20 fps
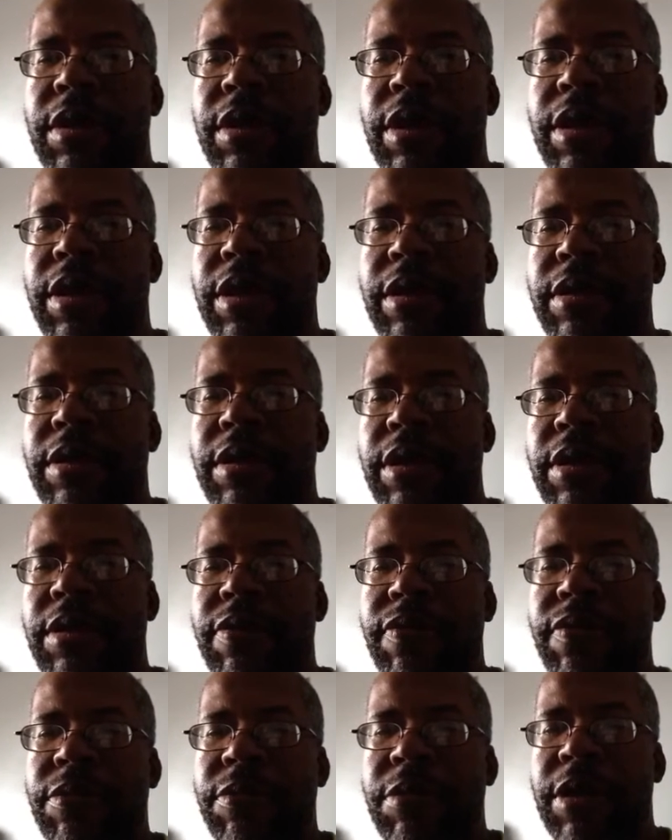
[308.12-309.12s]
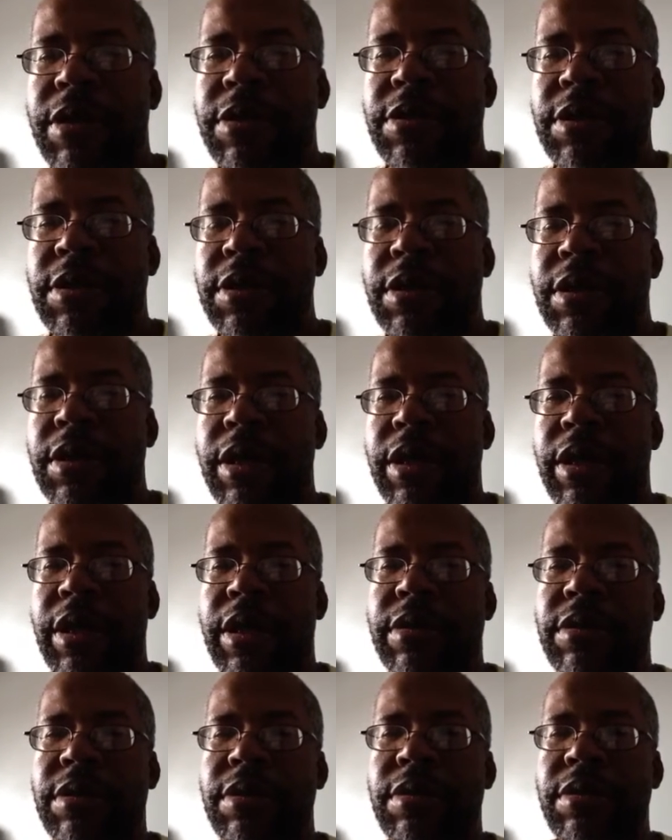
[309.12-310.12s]
Uh, thank you for watching, and
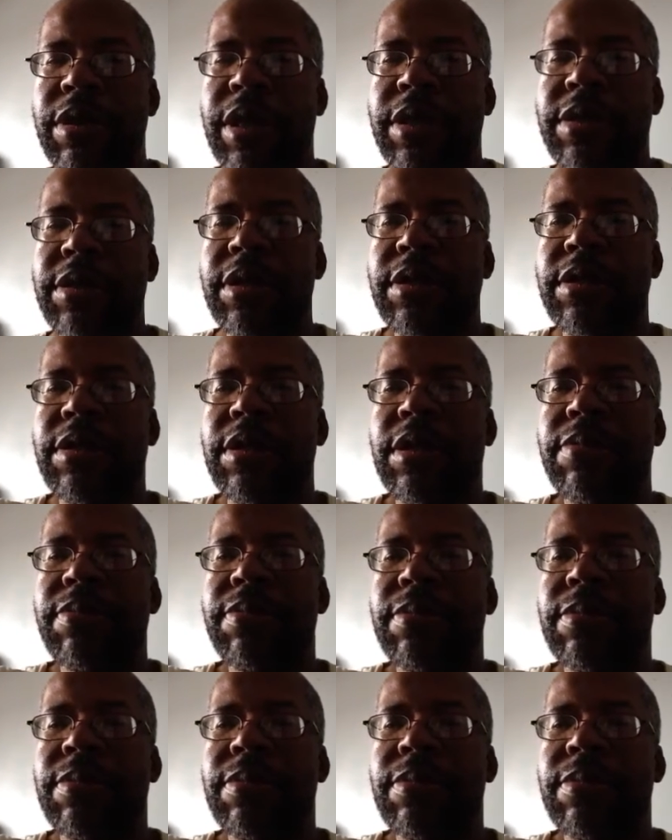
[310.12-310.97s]
I'll see you guys next time.